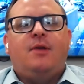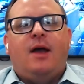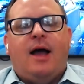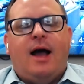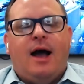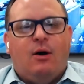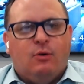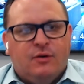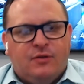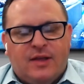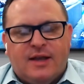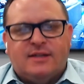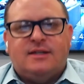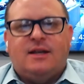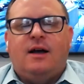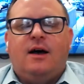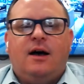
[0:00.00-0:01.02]
How are
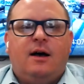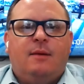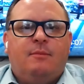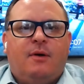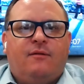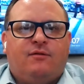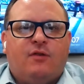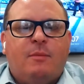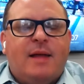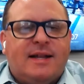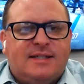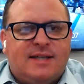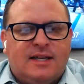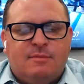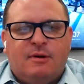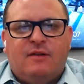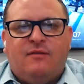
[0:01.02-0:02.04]
things from that
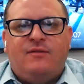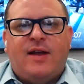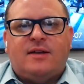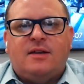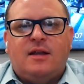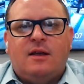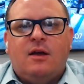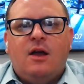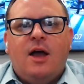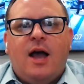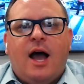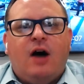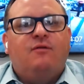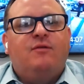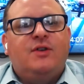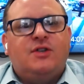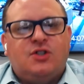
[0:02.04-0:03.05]
sentiment affecting
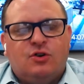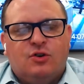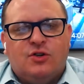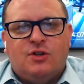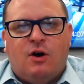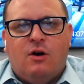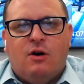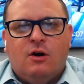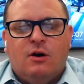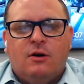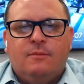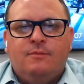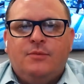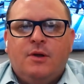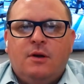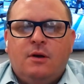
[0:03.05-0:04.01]
how visitors are